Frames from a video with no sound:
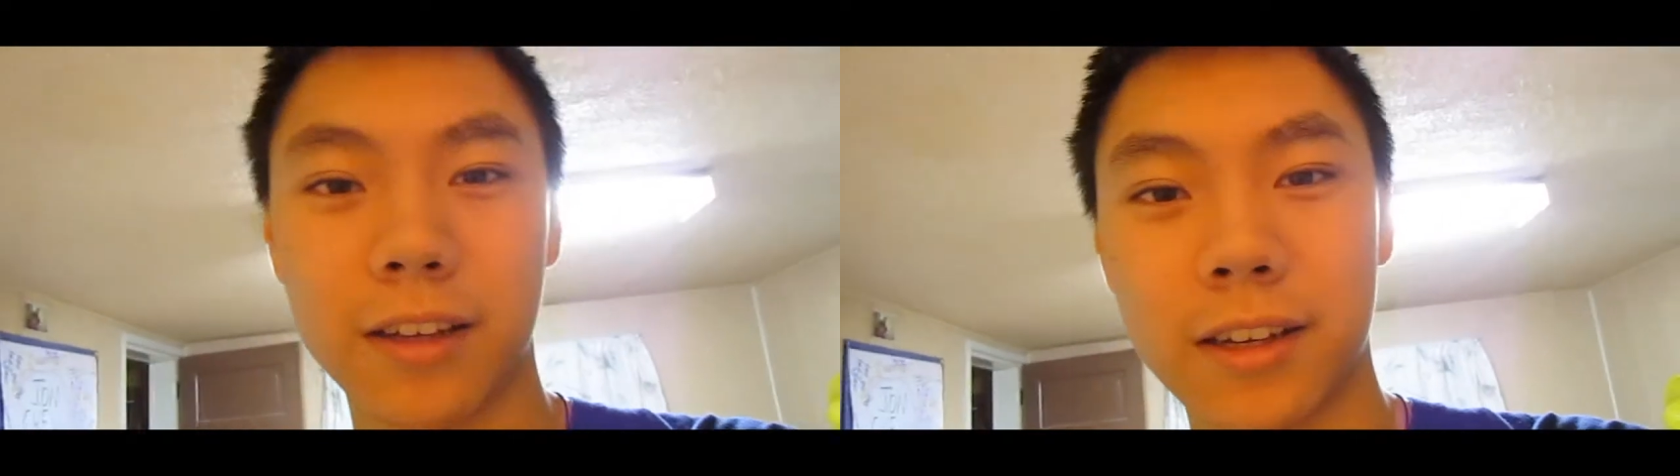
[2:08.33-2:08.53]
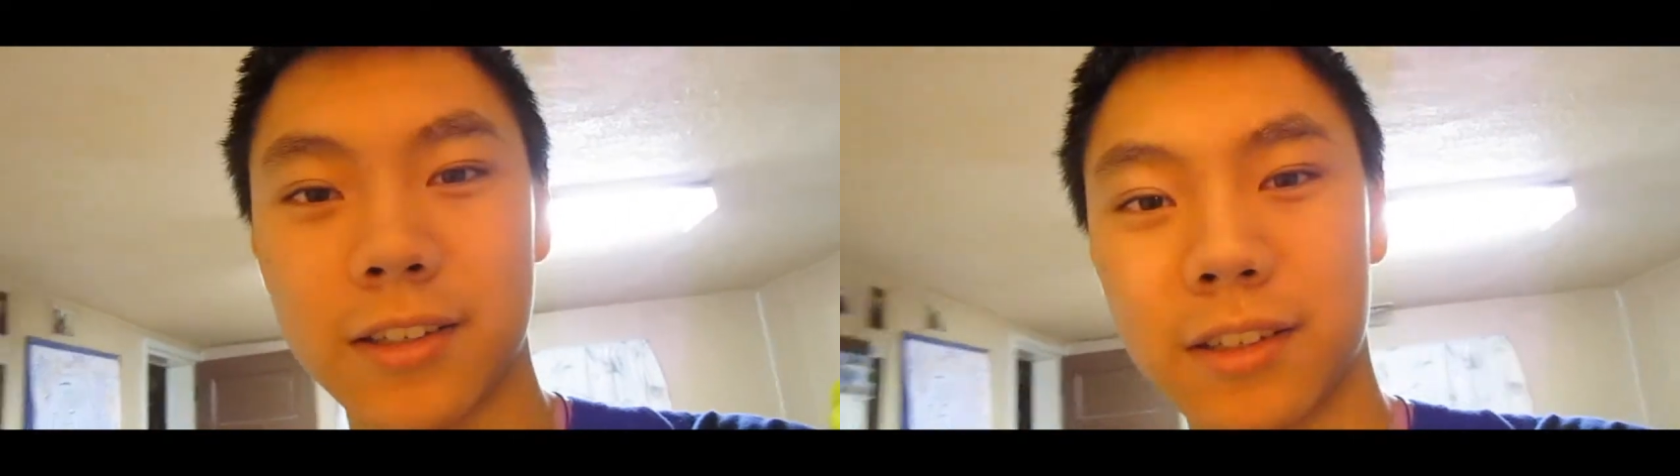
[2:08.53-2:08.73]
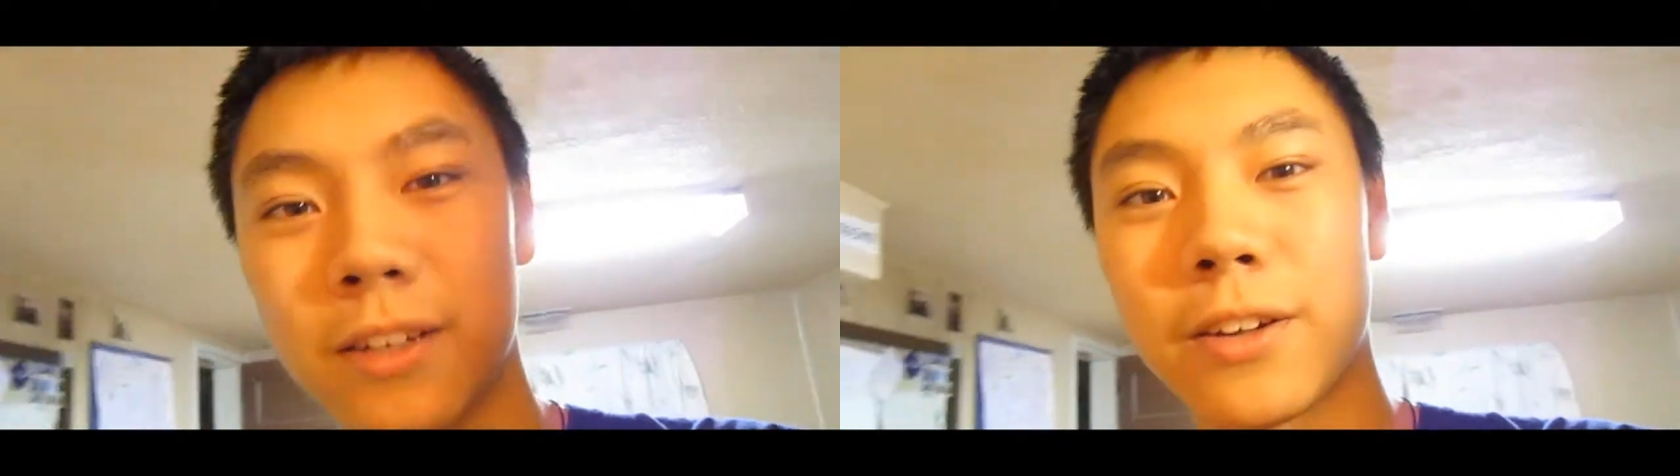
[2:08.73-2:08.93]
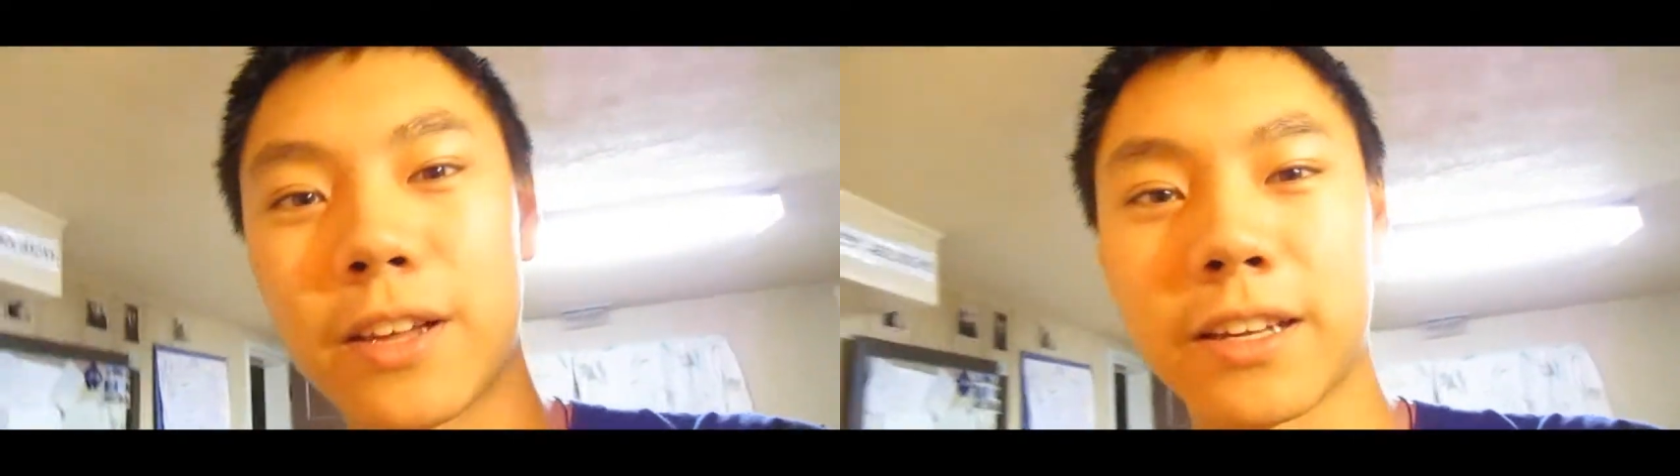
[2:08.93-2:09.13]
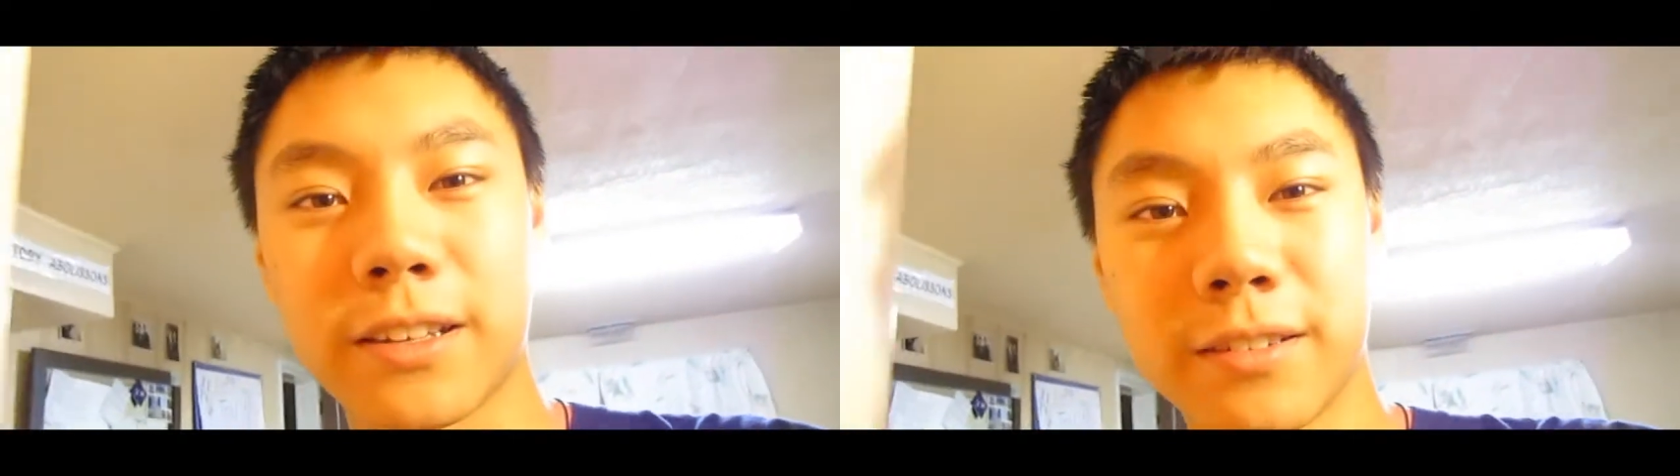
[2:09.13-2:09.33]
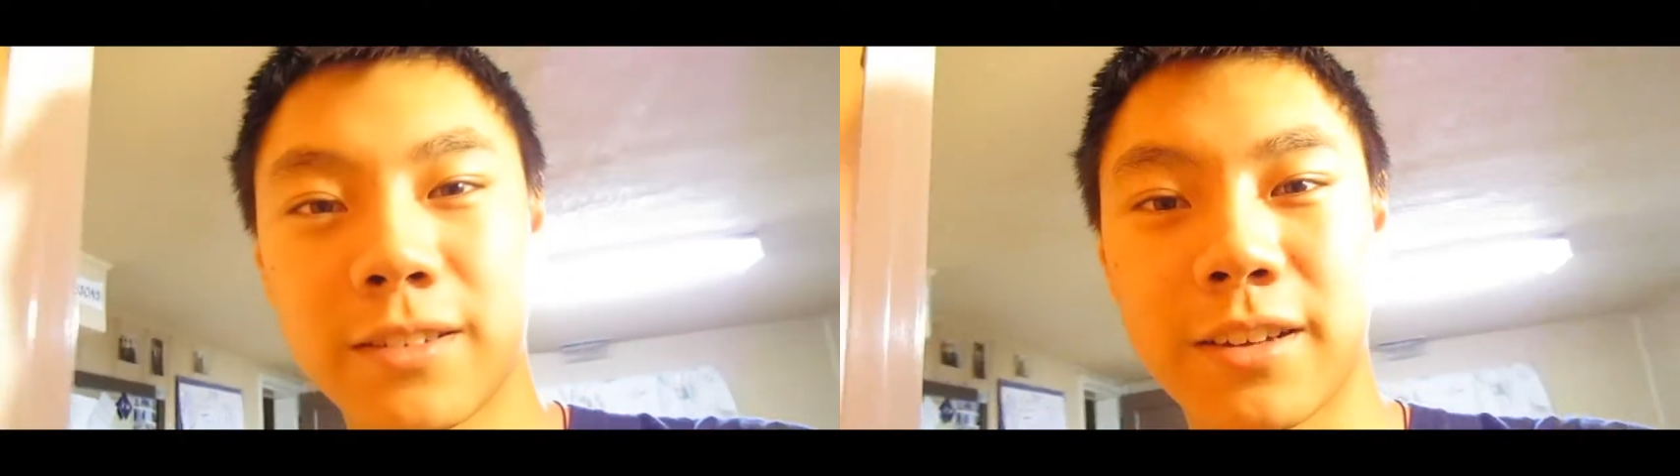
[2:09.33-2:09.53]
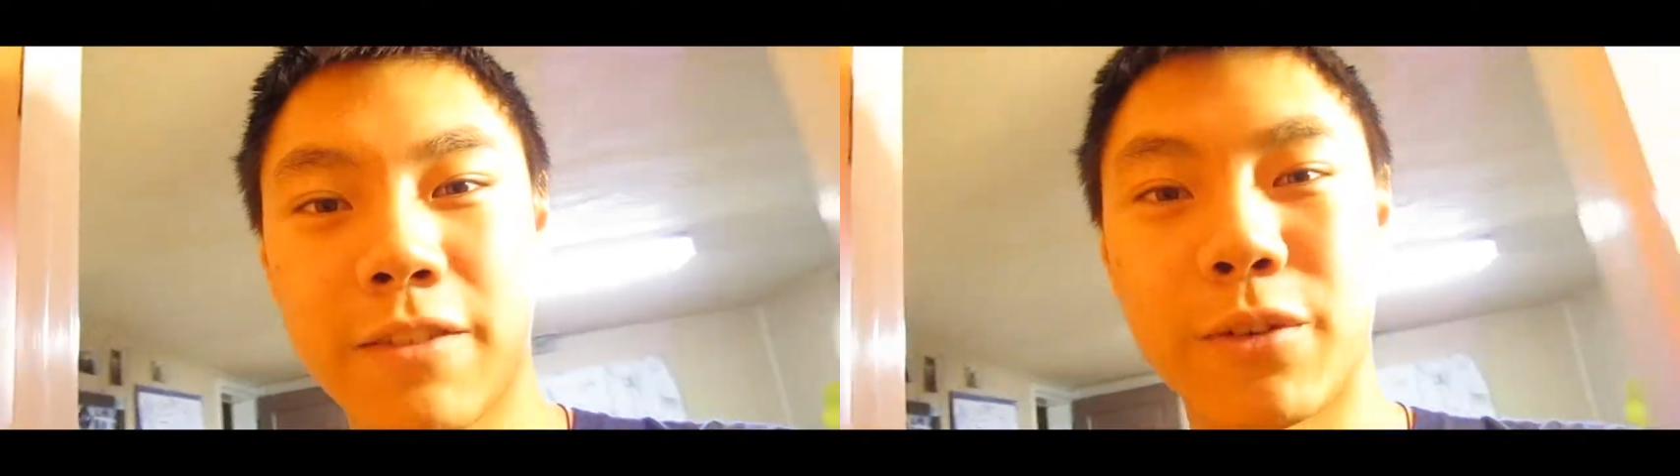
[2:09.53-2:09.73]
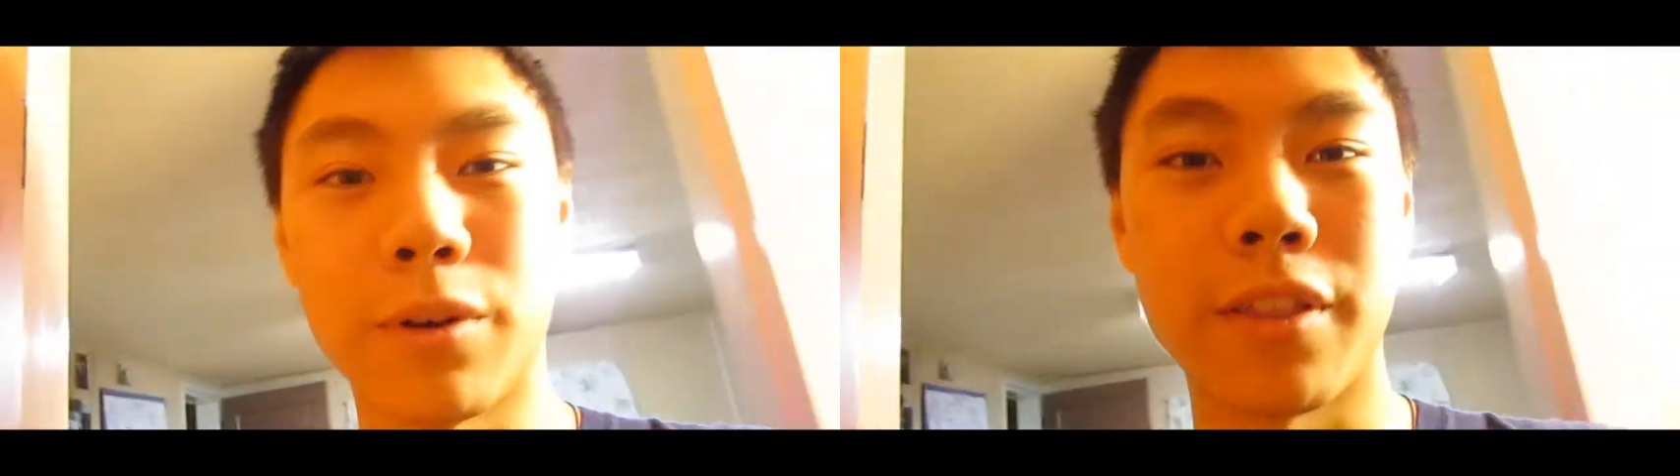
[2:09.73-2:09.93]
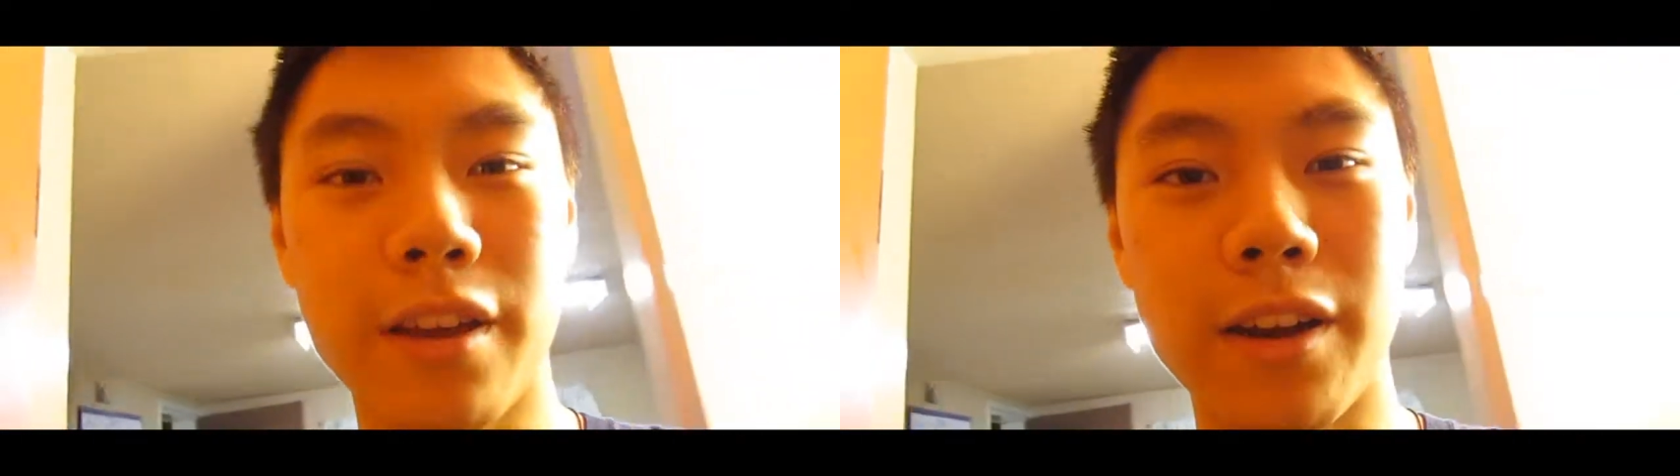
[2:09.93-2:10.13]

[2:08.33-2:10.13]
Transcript: cousin, all that, everyone